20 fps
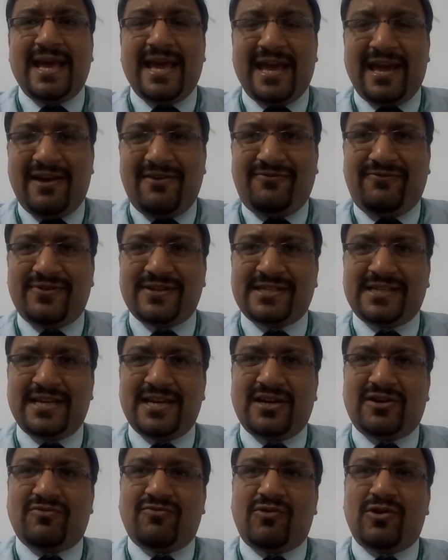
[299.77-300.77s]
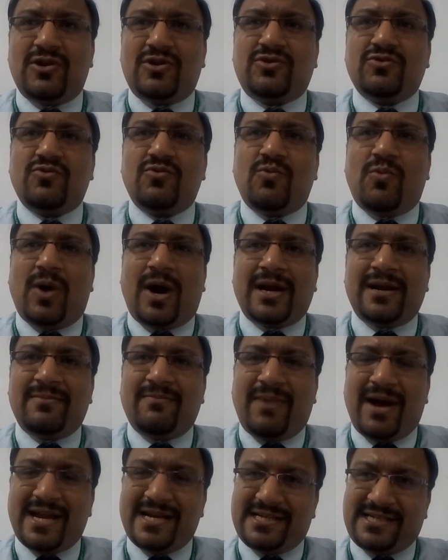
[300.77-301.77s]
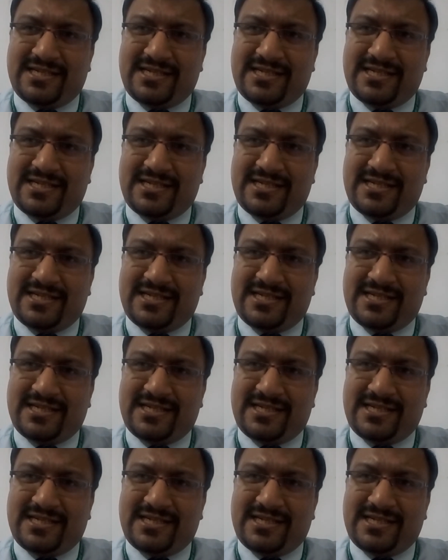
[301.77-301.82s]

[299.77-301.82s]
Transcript: F is equal to 1 by